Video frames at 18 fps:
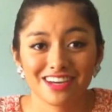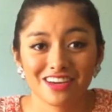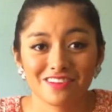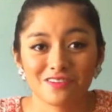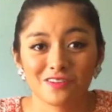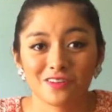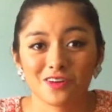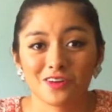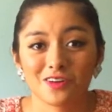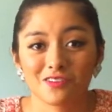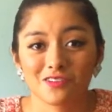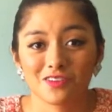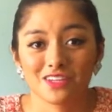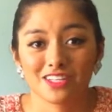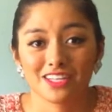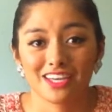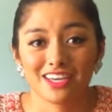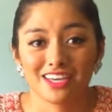grateful
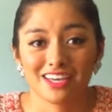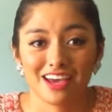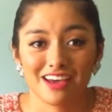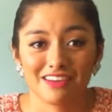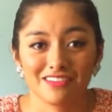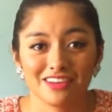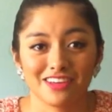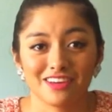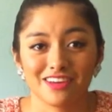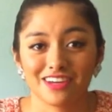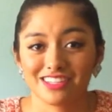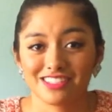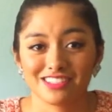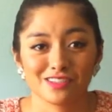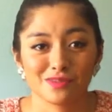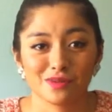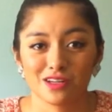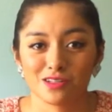for like having you
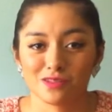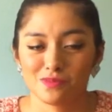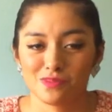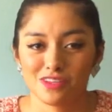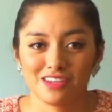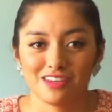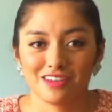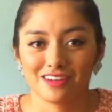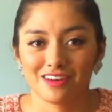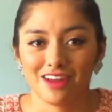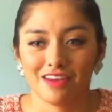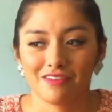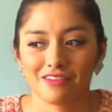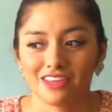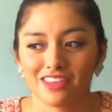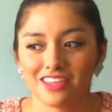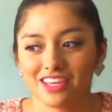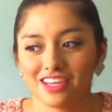guys to watch me and
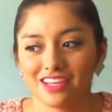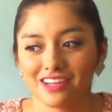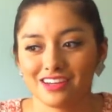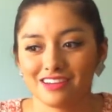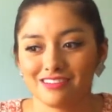everything.